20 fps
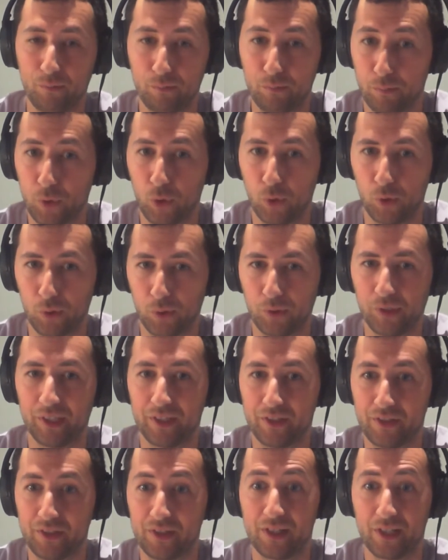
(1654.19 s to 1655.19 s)
pour
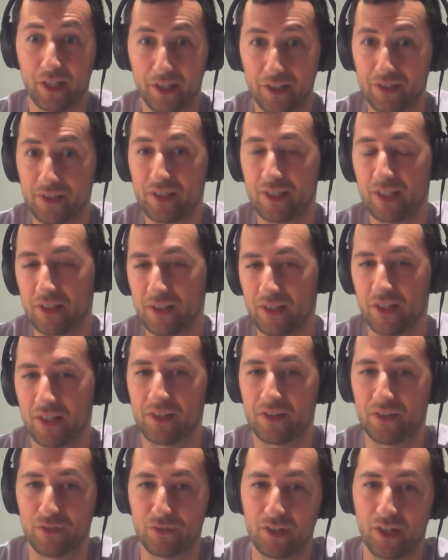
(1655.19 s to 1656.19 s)
in tons and tons
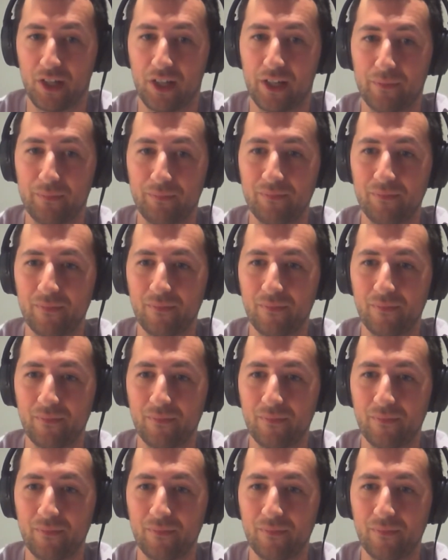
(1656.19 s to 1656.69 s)
of time.